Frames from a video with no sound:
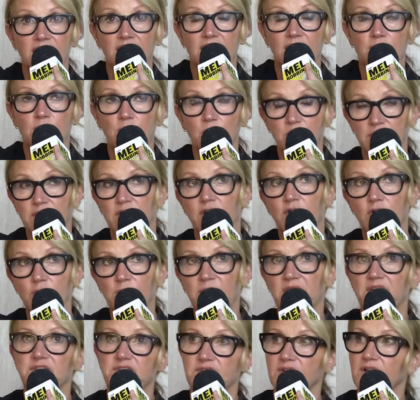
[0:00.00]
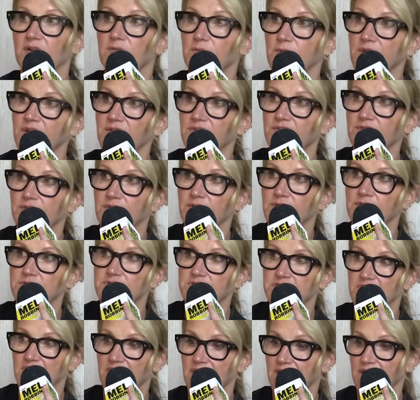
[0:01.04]
And what we know based on
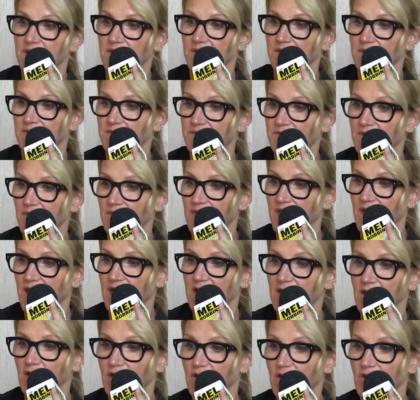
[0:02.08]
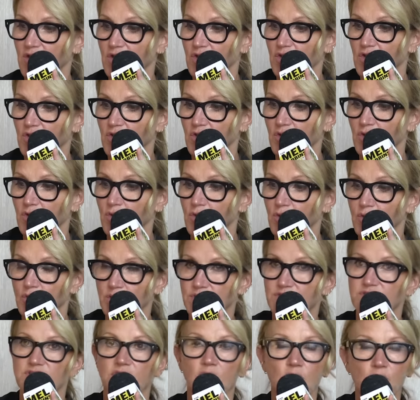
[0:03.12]
research is that you
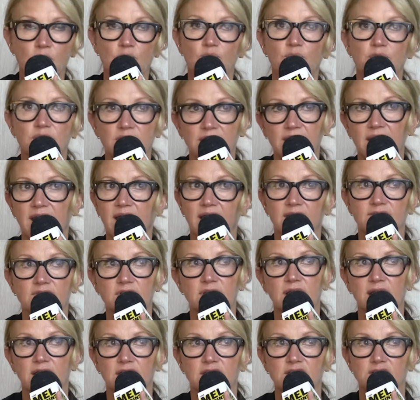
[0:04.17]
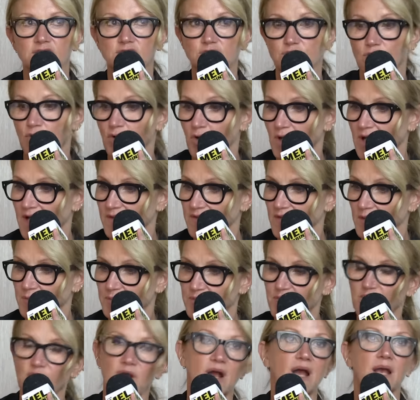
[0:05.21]
don't really have a lot of control on the
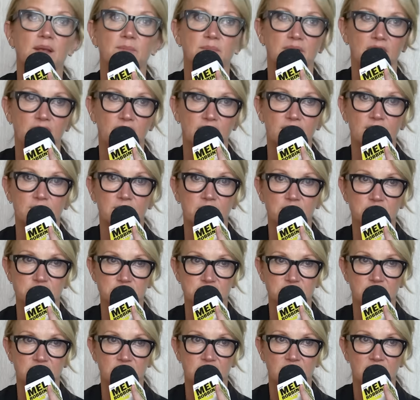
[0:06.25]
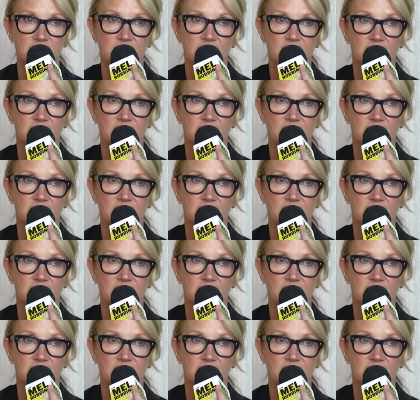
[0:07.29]
primary emotion,